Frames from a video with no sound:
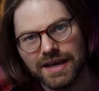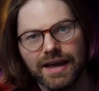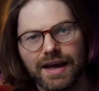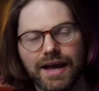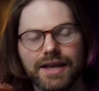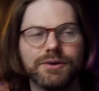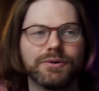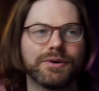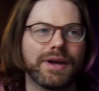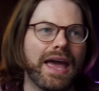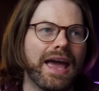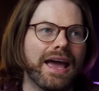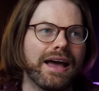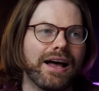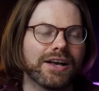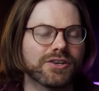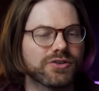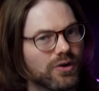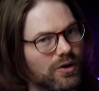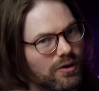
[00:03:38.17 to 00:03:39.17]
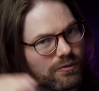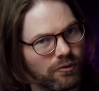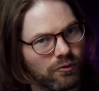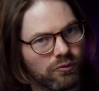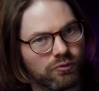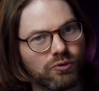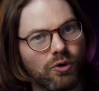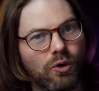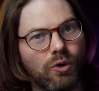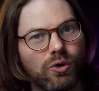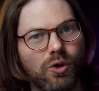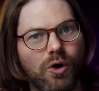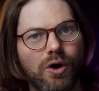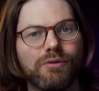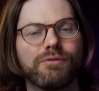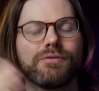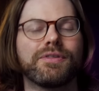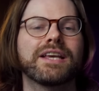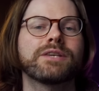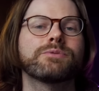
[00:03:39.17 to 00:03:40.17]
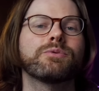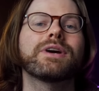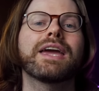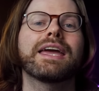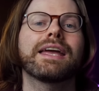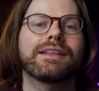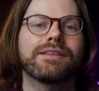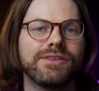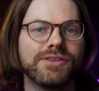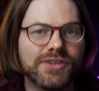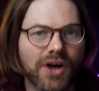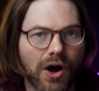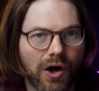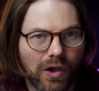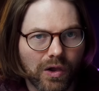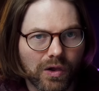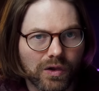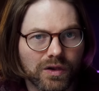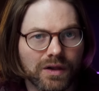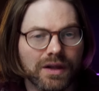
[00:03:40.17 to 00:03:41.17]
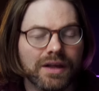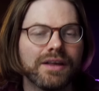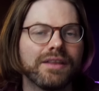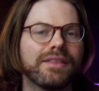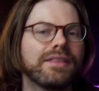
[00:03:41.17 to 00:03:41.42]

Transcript: And you'll get a sort of roll off. Things will get dull,